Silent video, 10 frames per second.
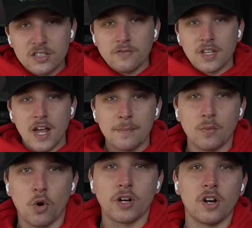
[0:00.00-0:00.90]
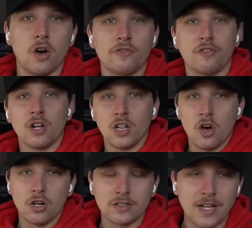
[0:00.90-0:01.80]
Something I've been working on for a
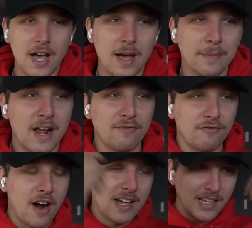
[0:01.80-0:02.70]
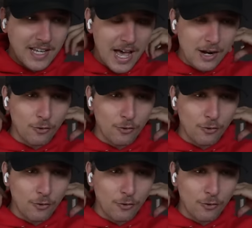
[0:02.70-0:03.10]
long time, and I finally got